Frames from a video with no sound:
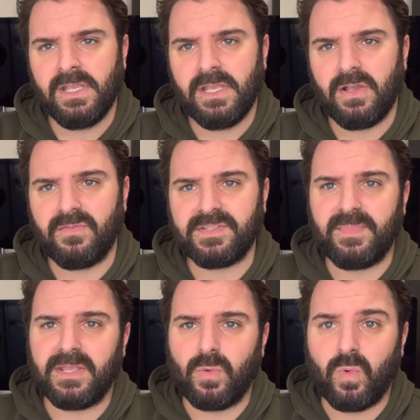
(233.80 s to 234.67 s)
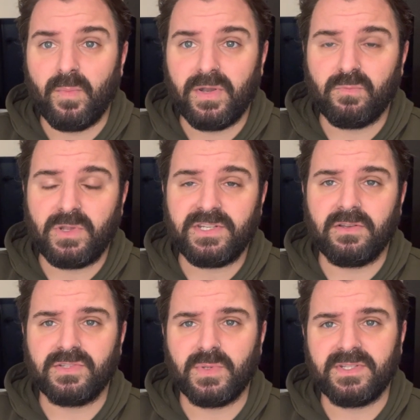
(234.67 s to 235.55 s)
obviously being a woman, when she
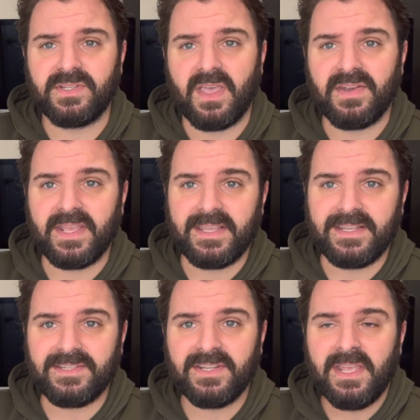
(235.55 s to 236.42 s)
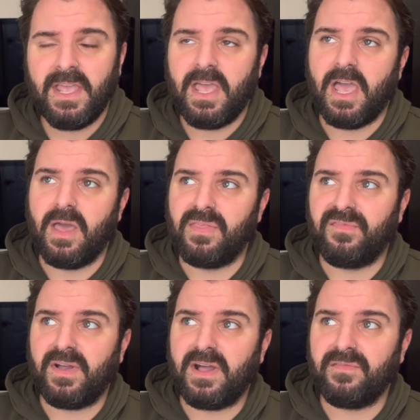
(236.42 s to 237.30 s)
got to a certain age, the
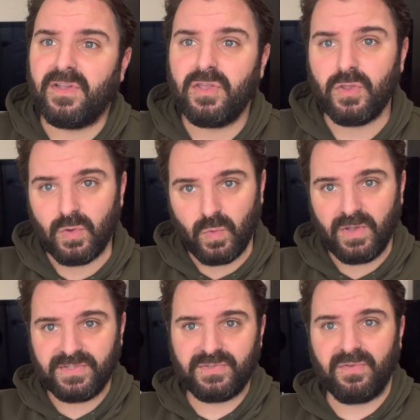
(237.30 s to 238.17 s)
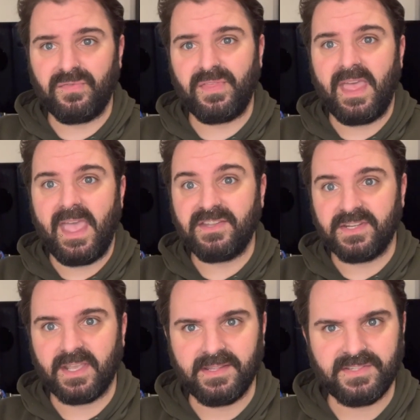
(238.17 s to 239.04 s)
father, who was sort of their
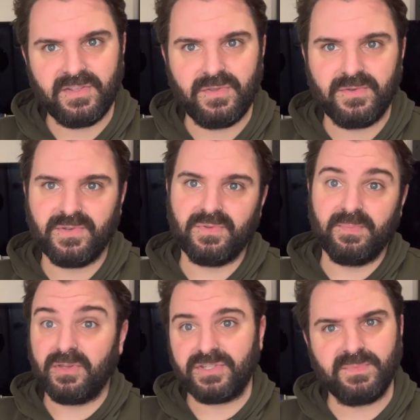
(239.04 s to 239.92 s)
educator, who taught them not just